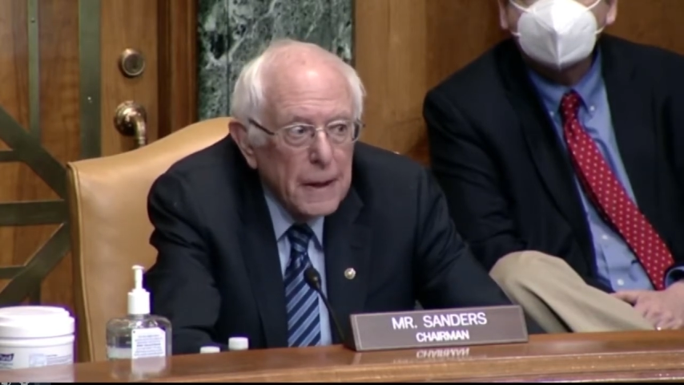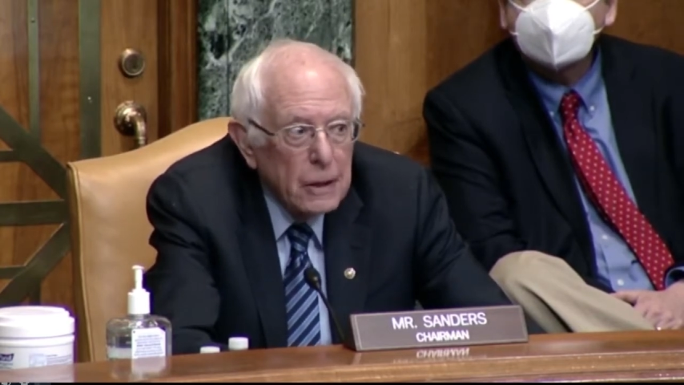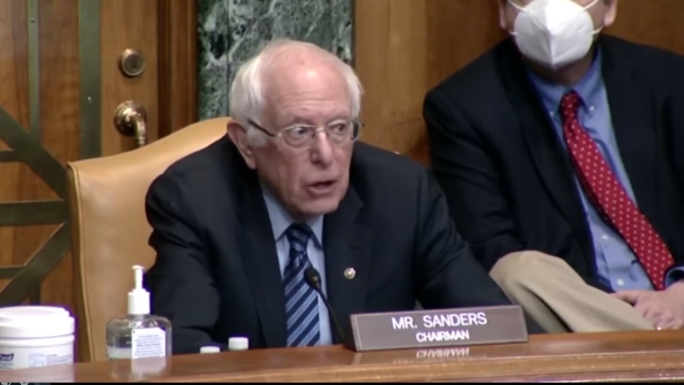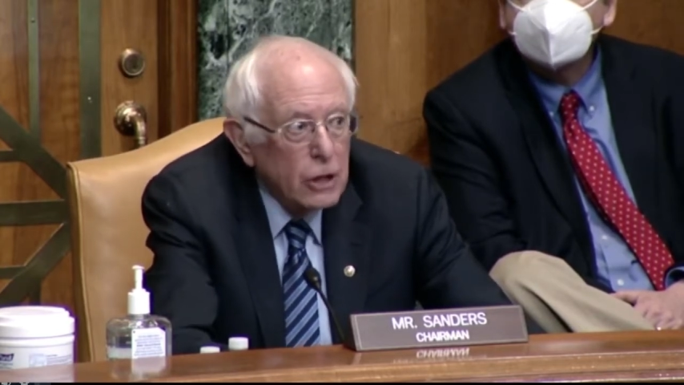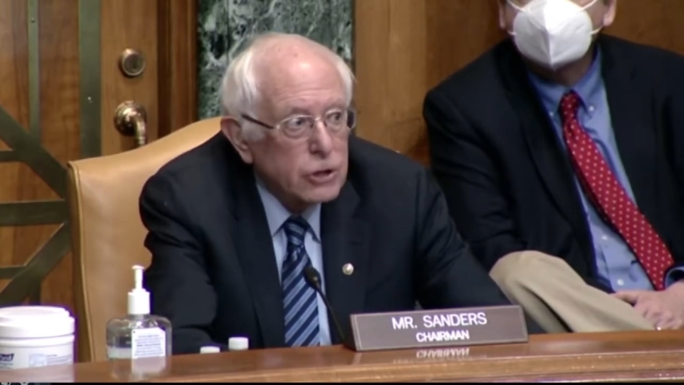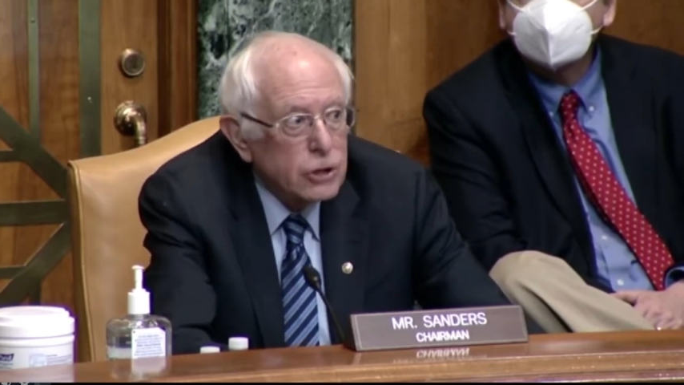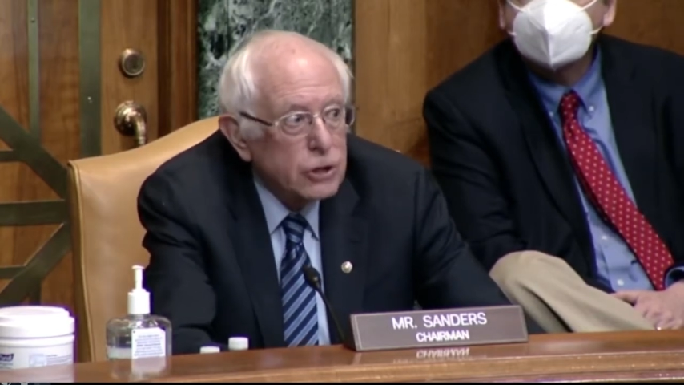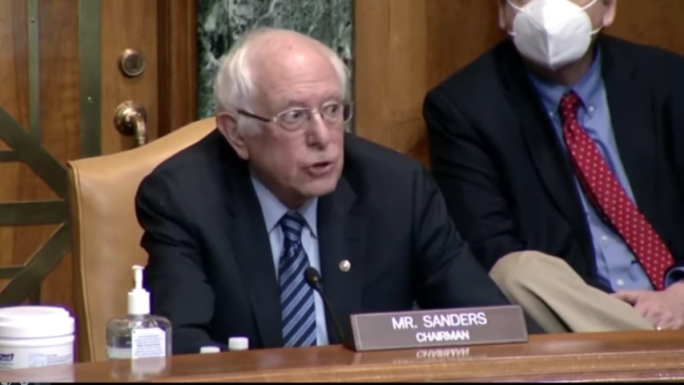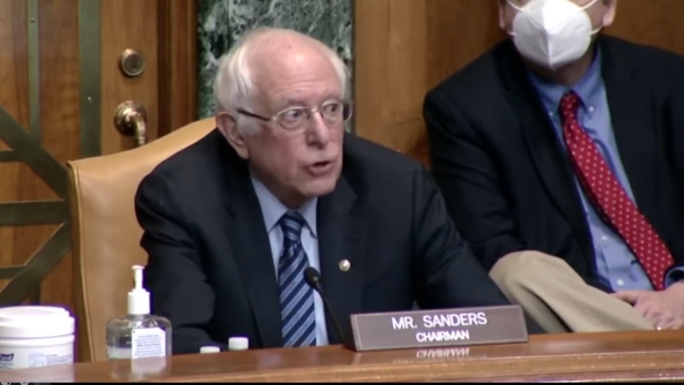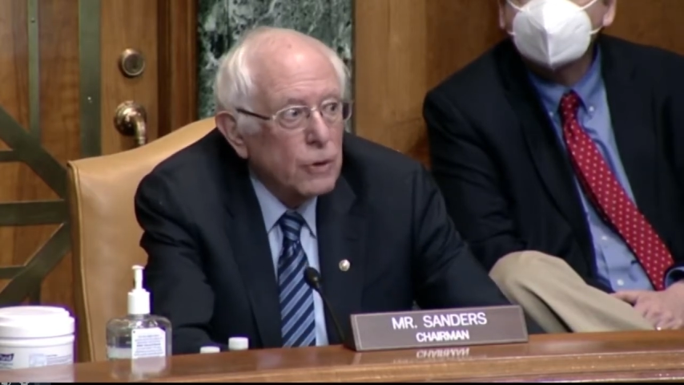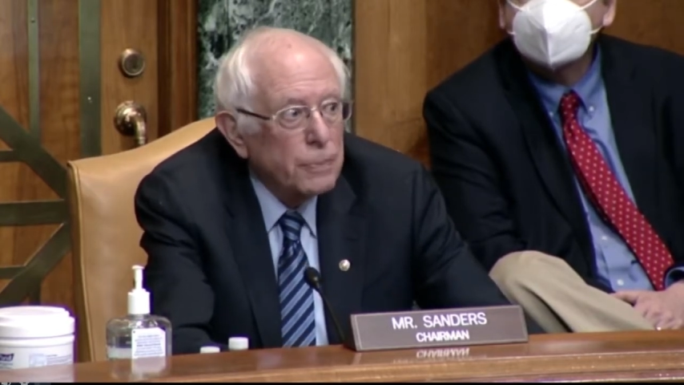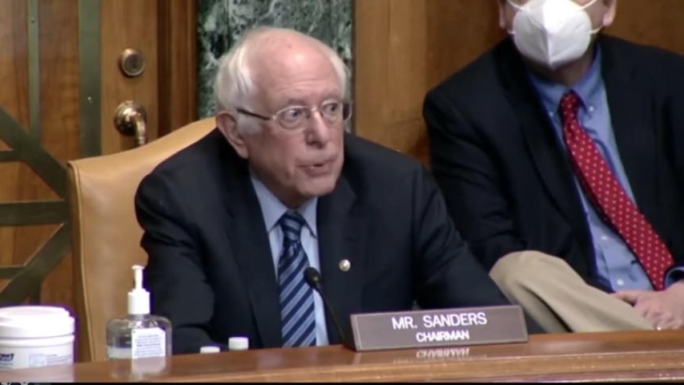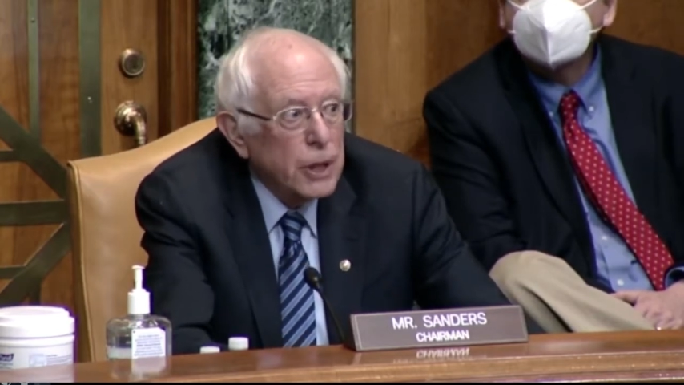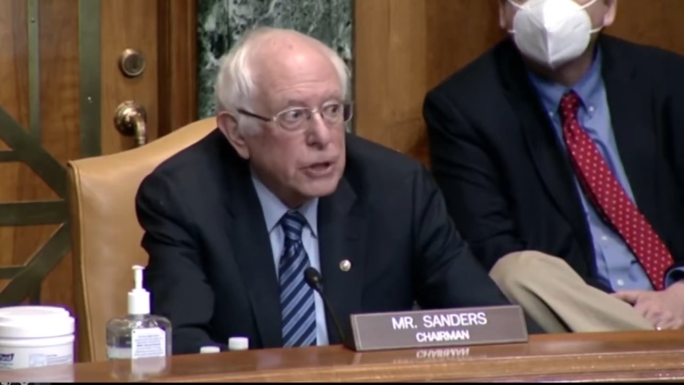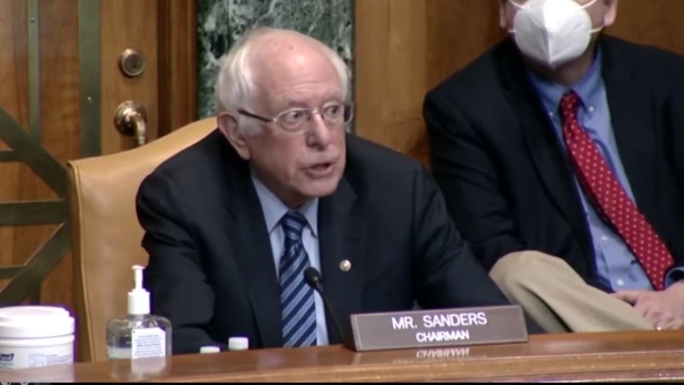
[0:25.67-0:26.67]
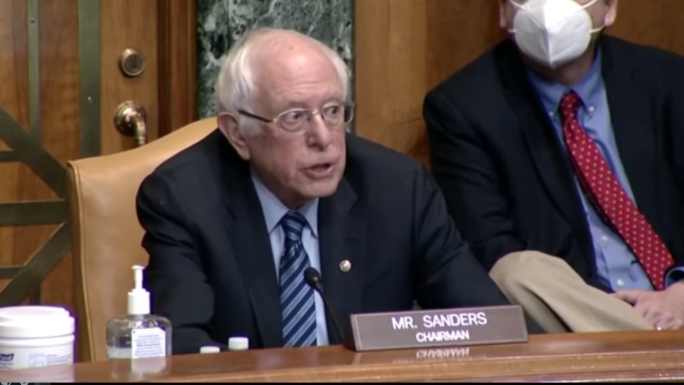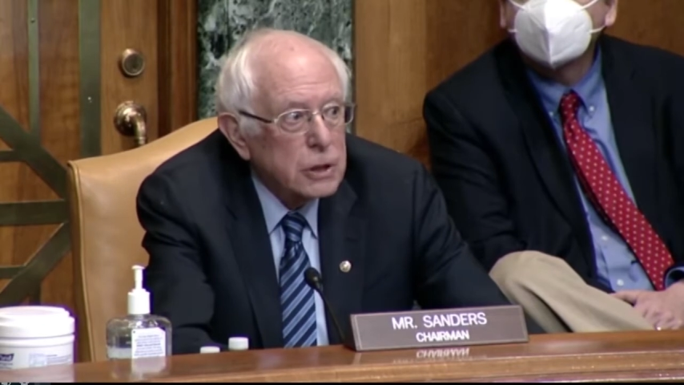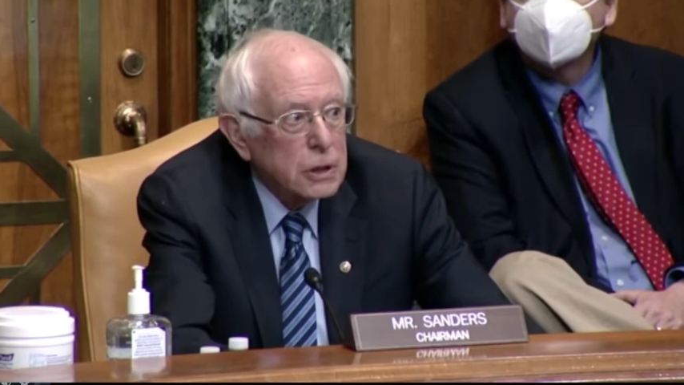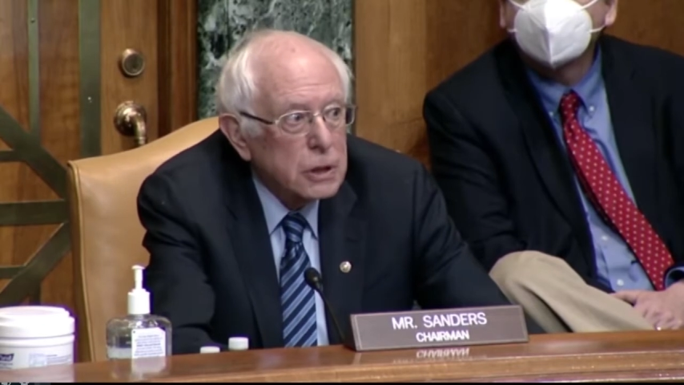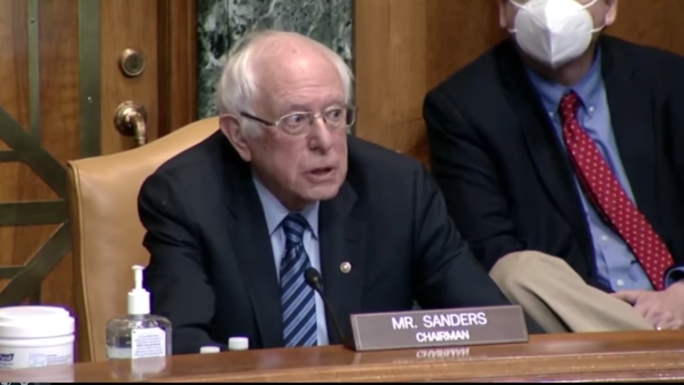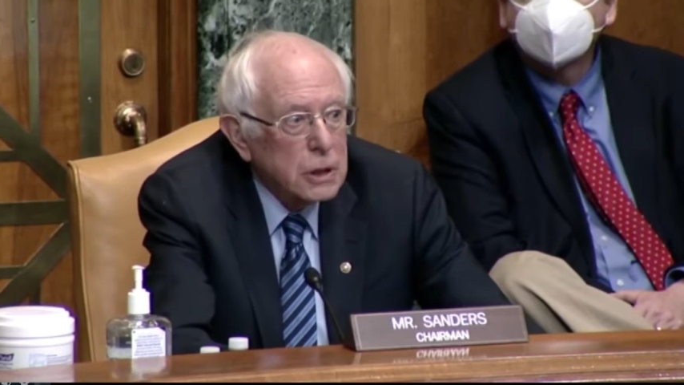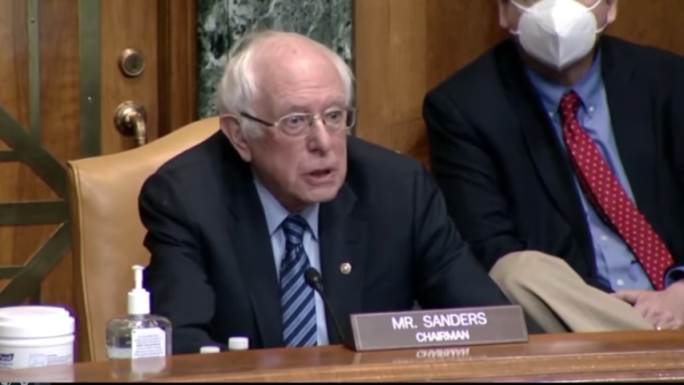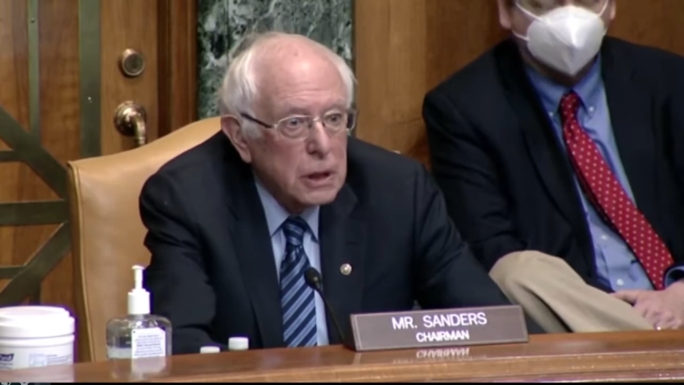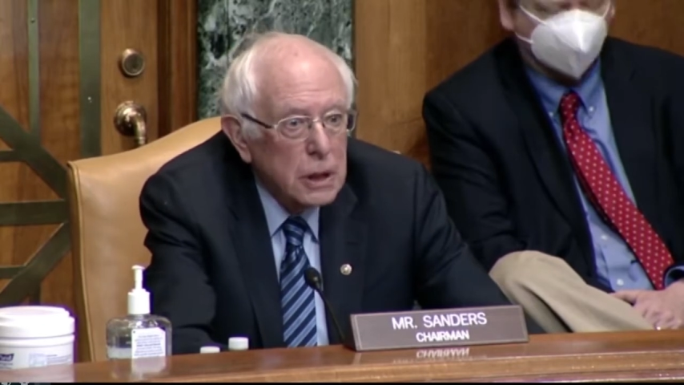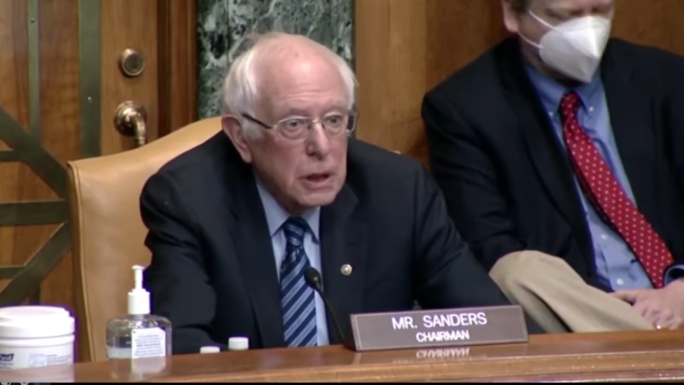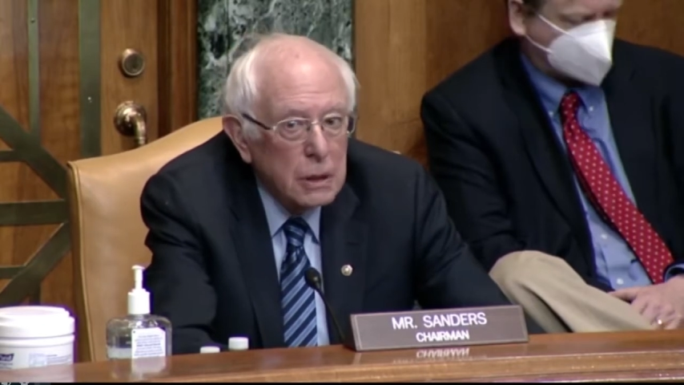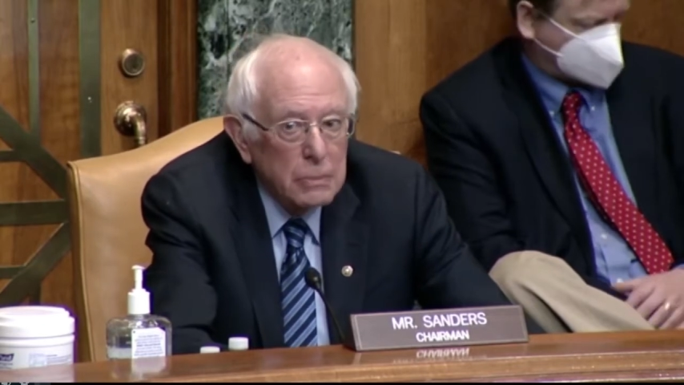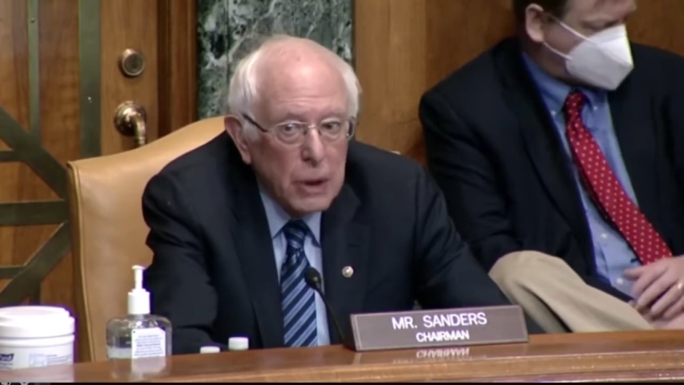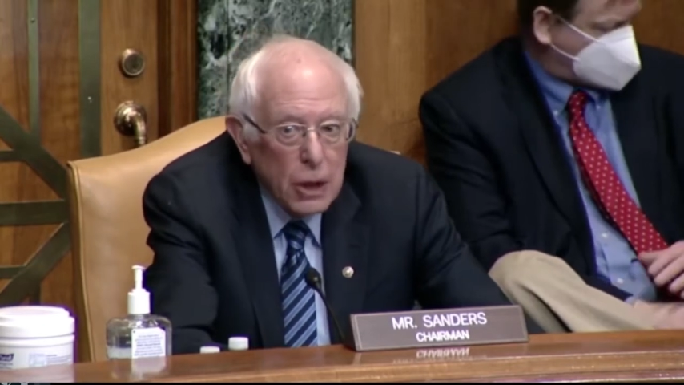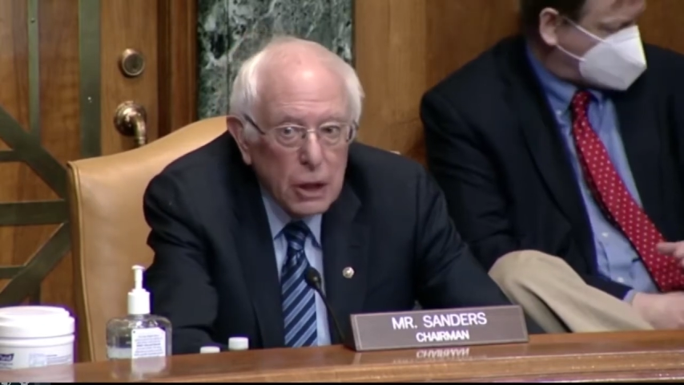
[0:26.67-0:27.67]
and largest corporations
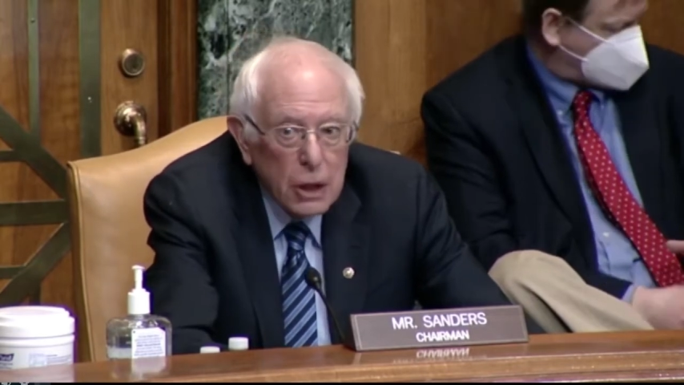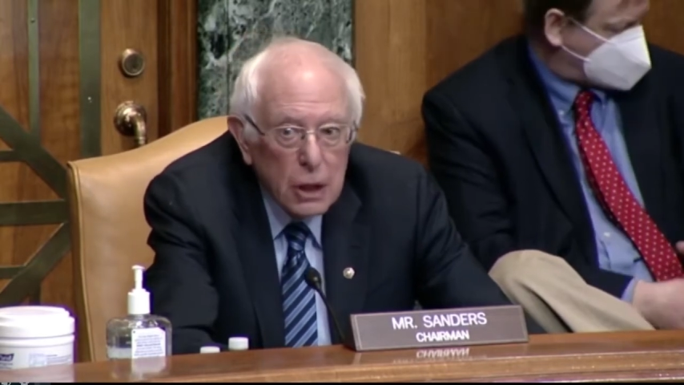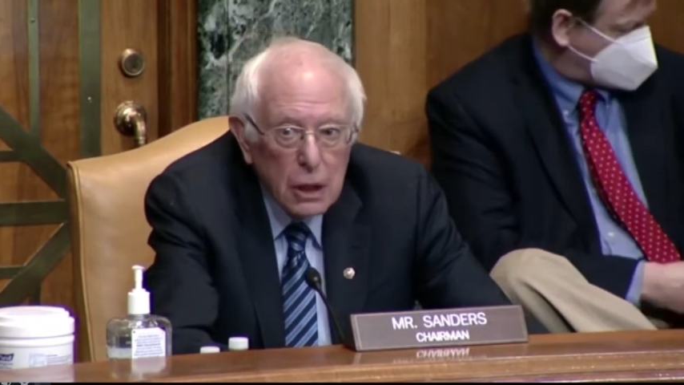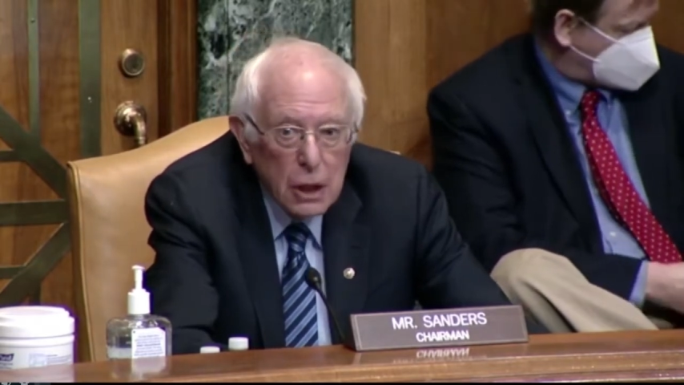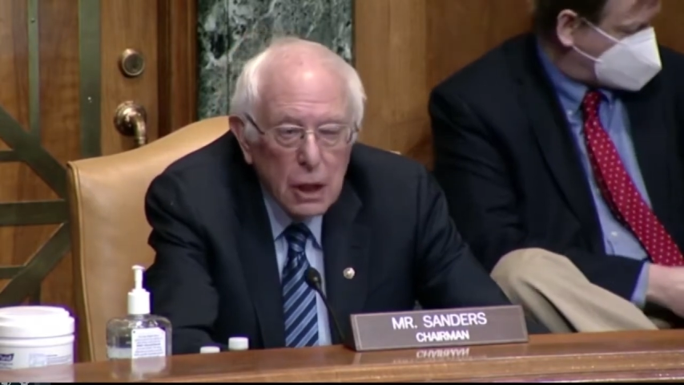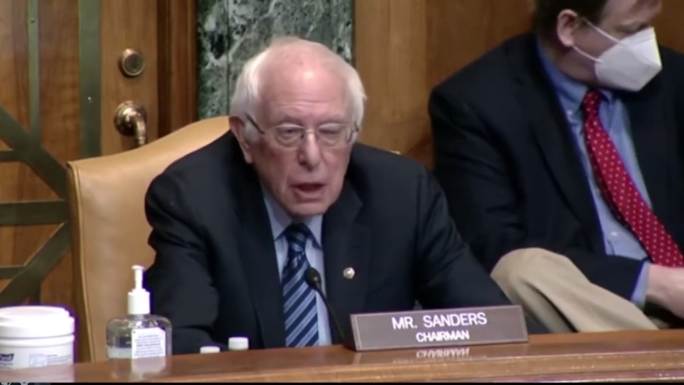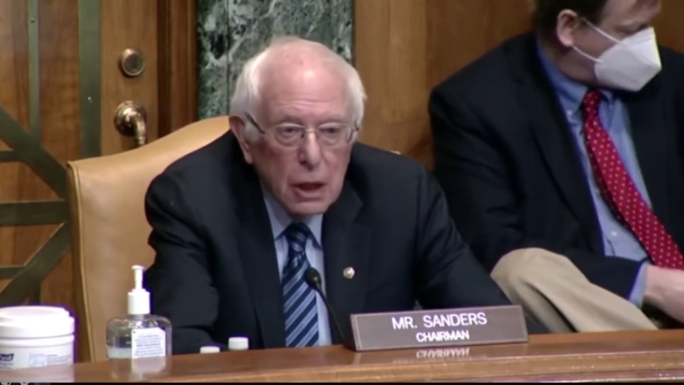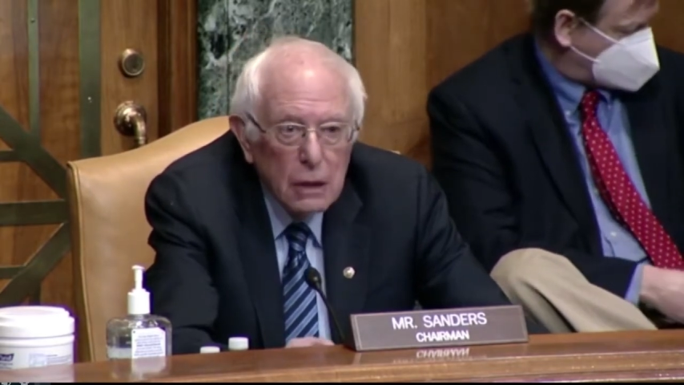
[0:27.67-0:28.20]
in America